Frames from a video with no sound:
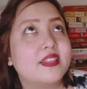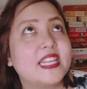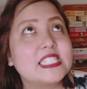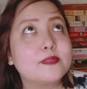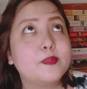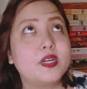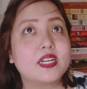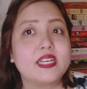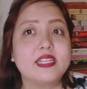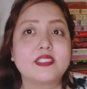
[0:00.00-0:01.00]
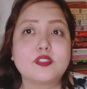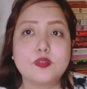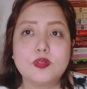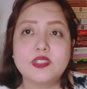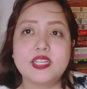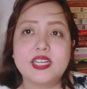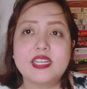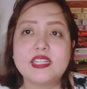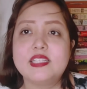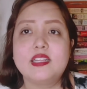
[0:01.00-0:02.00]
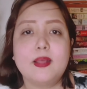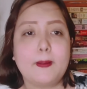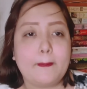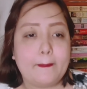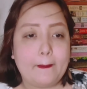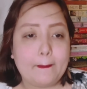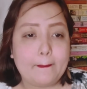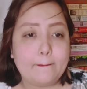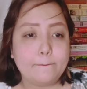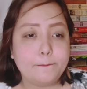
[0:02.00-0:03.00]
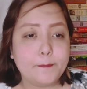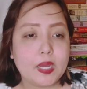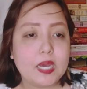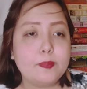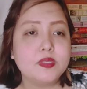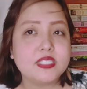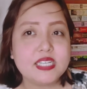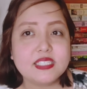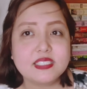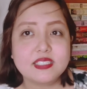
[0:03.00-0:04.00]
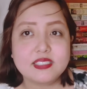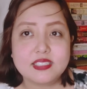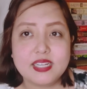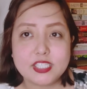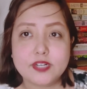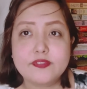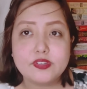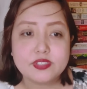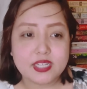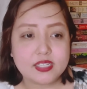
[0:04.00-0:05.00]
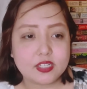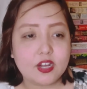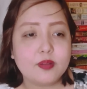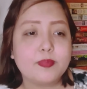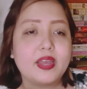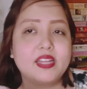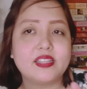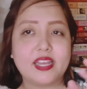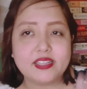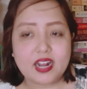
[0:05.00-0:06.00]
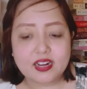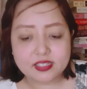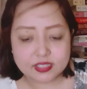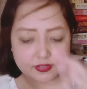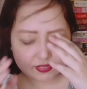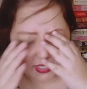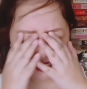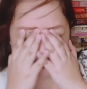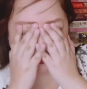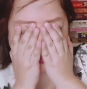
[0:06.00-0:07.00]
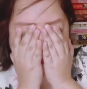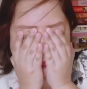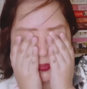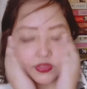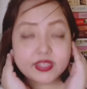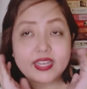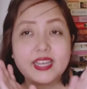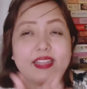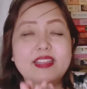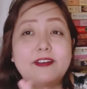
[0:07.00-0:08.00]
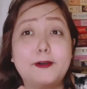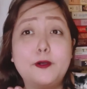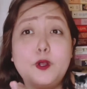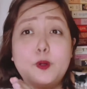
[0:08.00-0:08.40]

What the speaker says: this book is told in a police interview setup and a narrative setup, both in the